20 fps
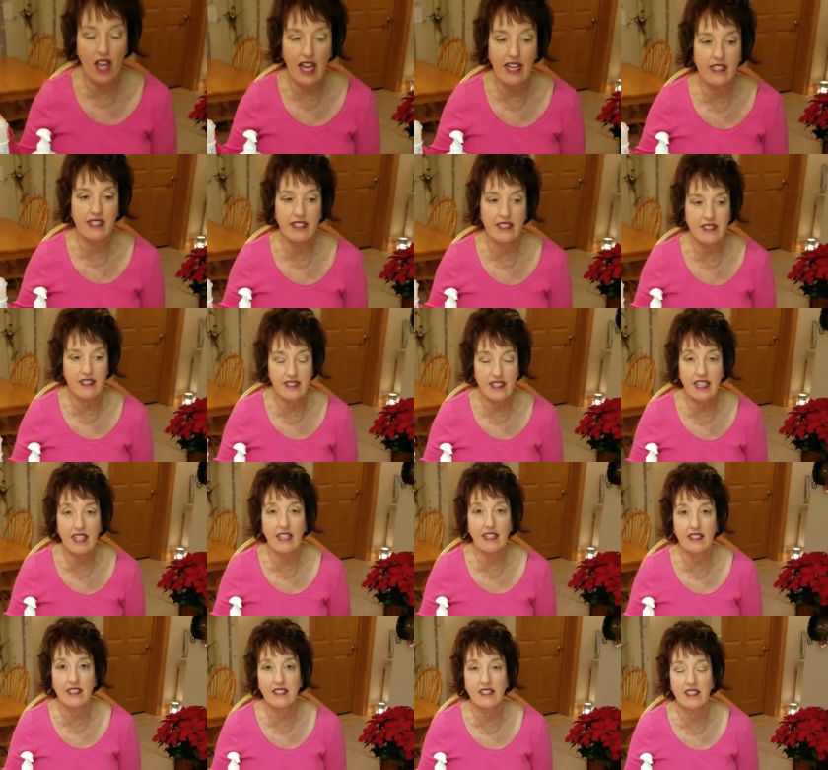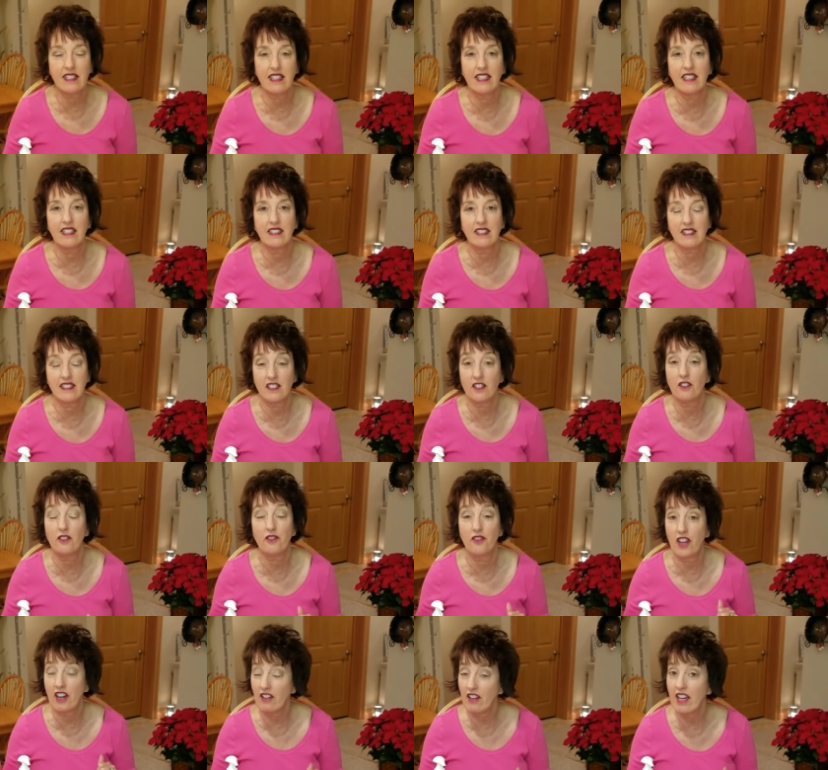96 and he's
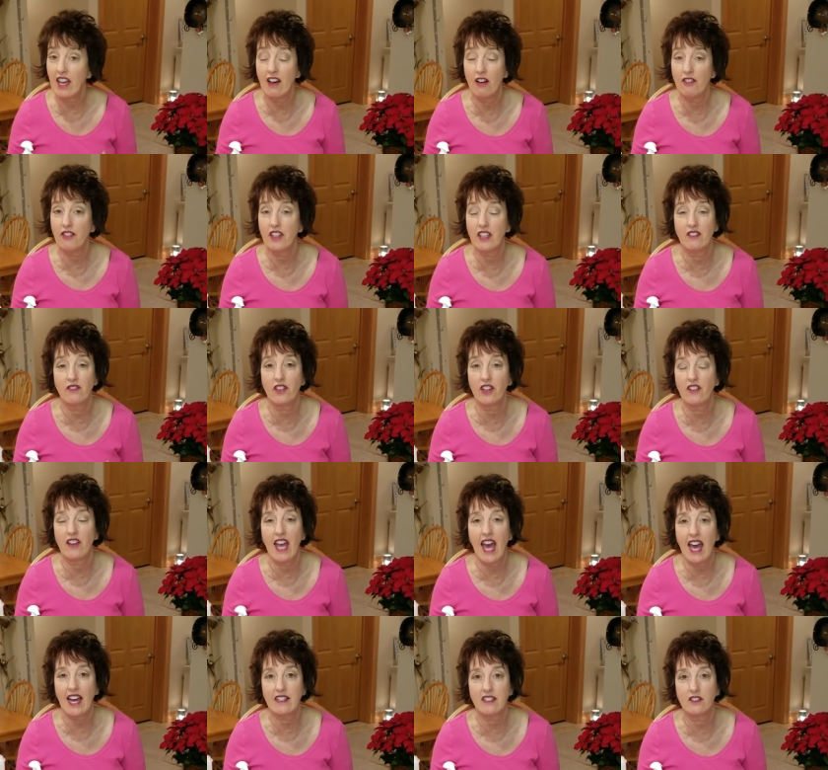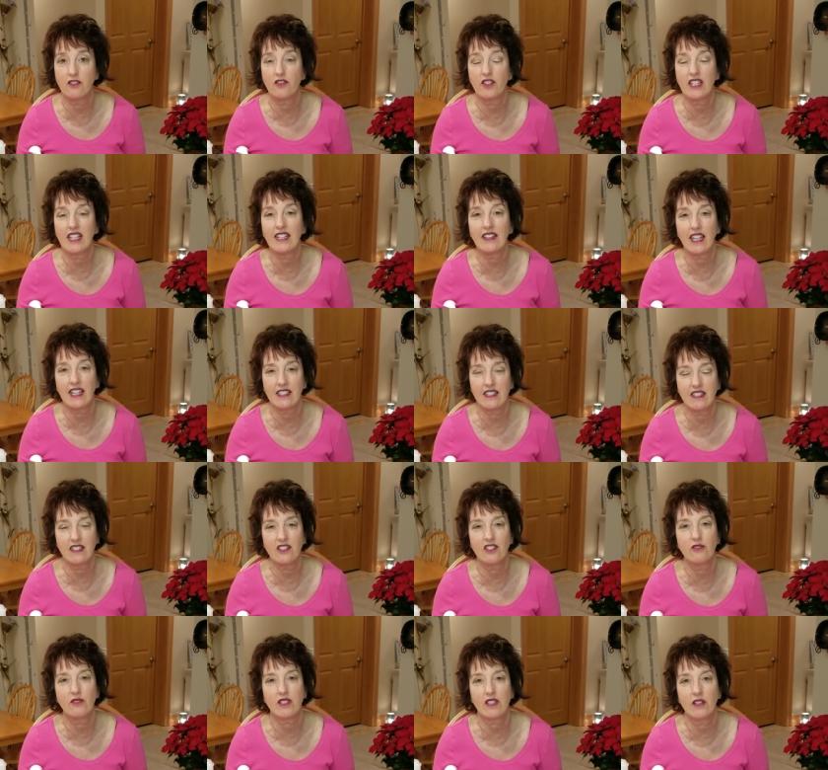still very healthy and very active and he likes
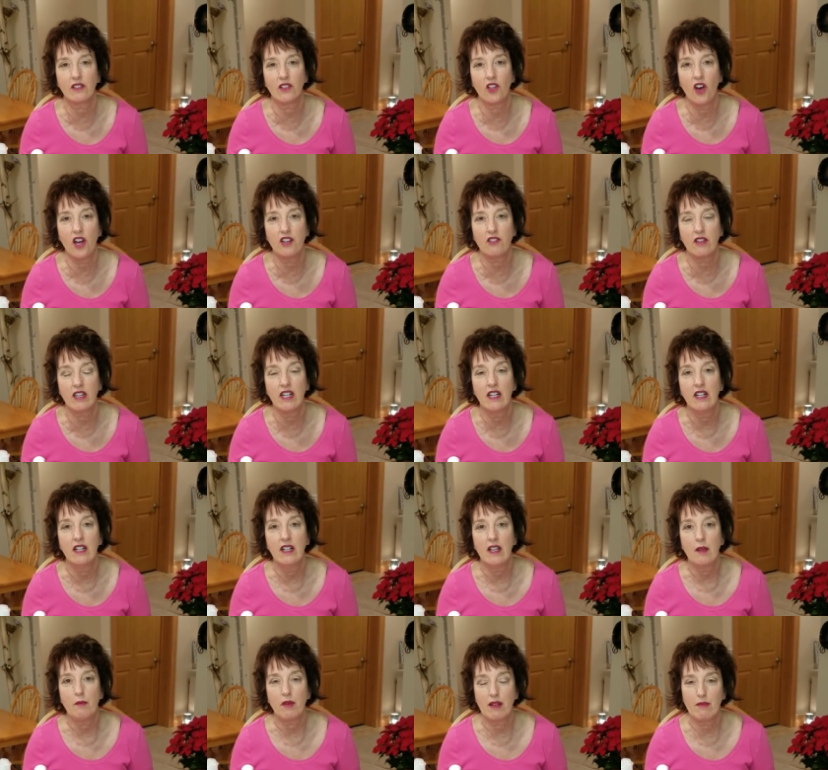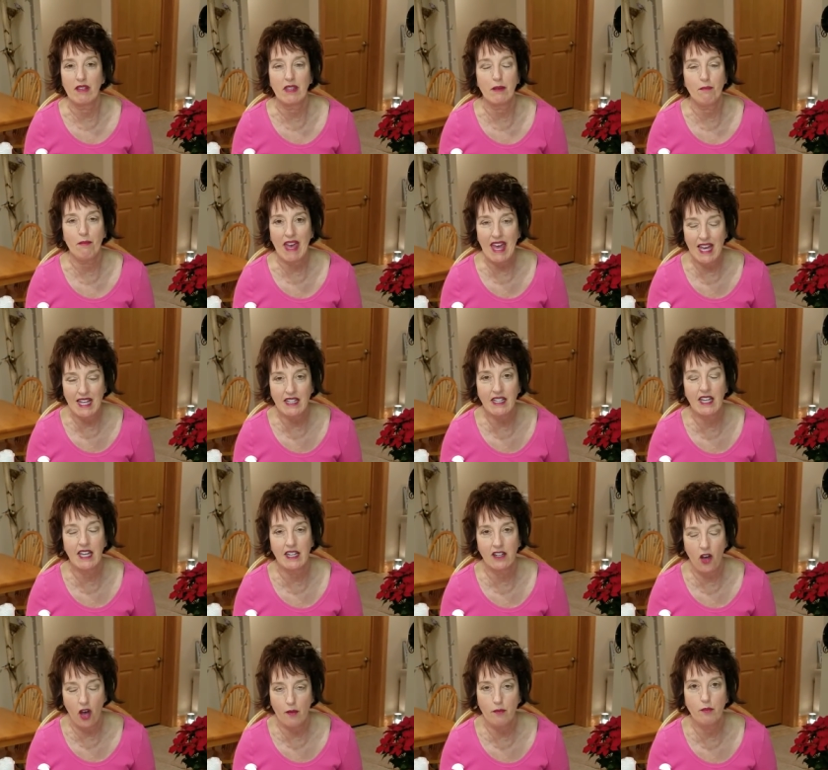to do his own laundry. But I mean, the man
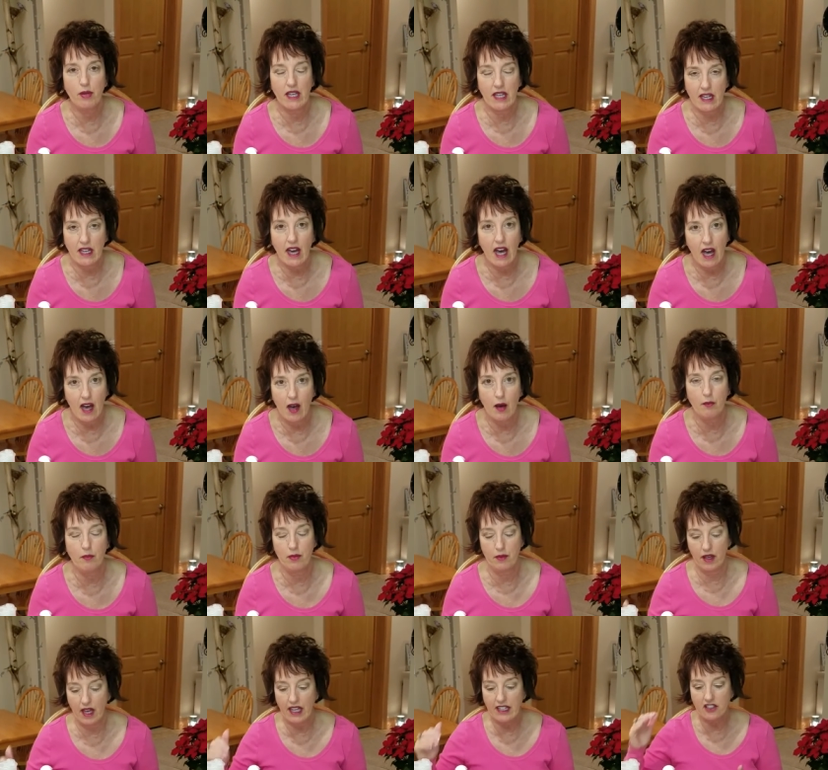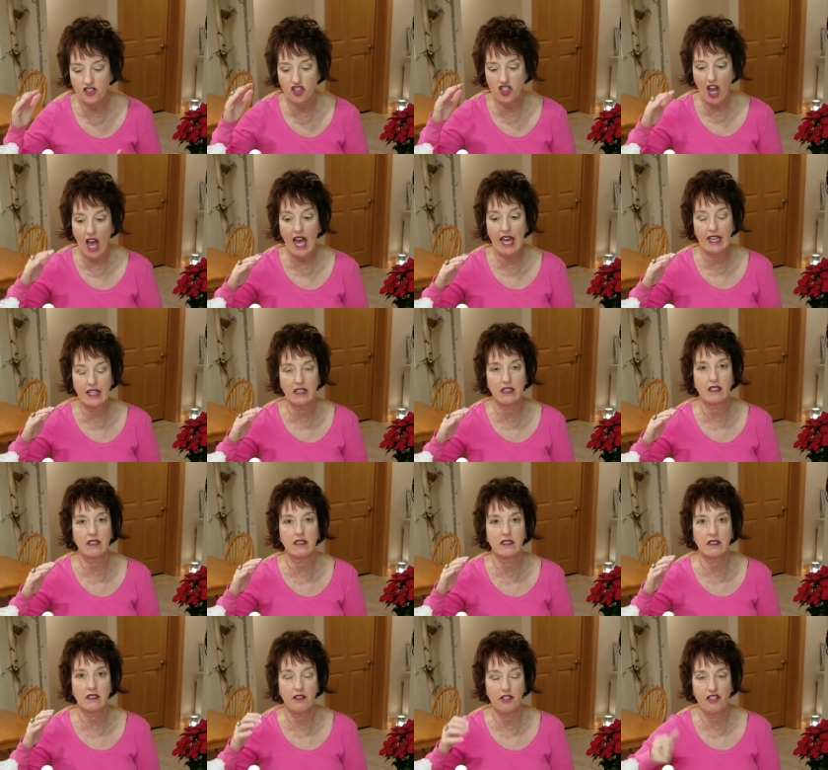cannot pick up a giant
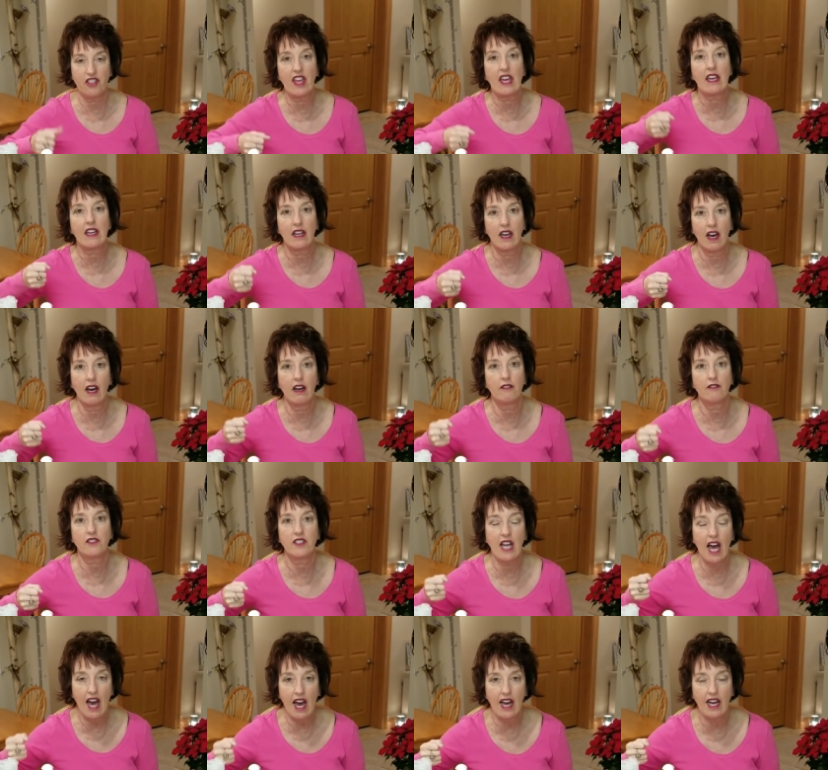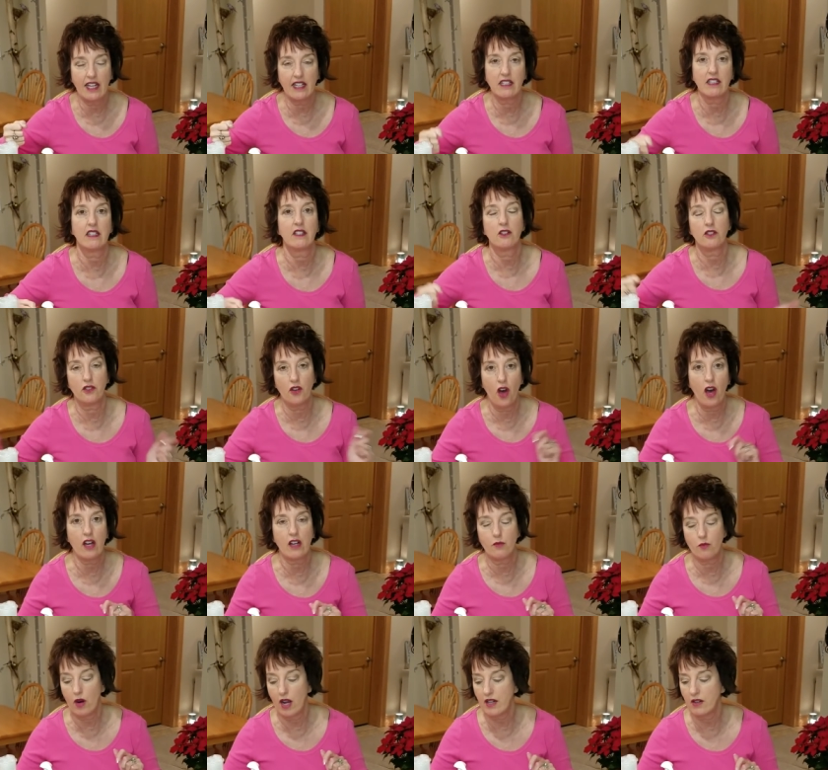thing of Tide, it'll
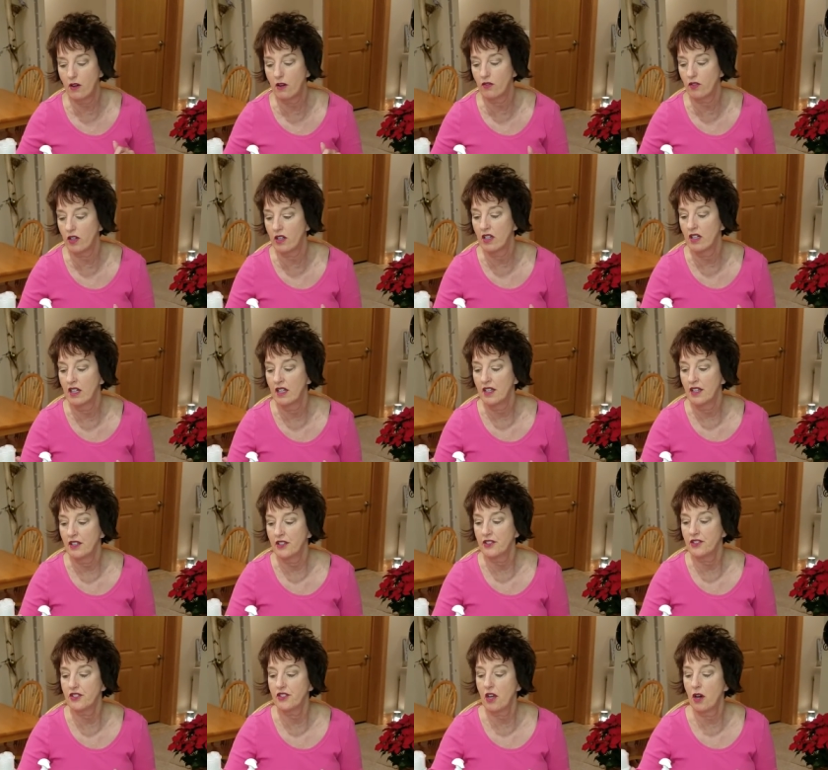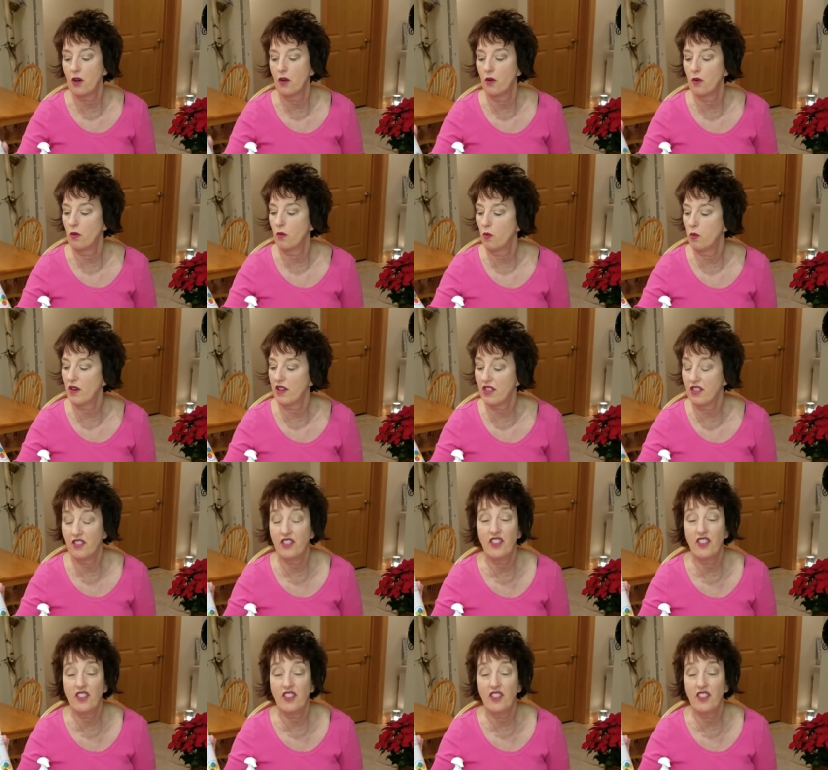knock him right over. So with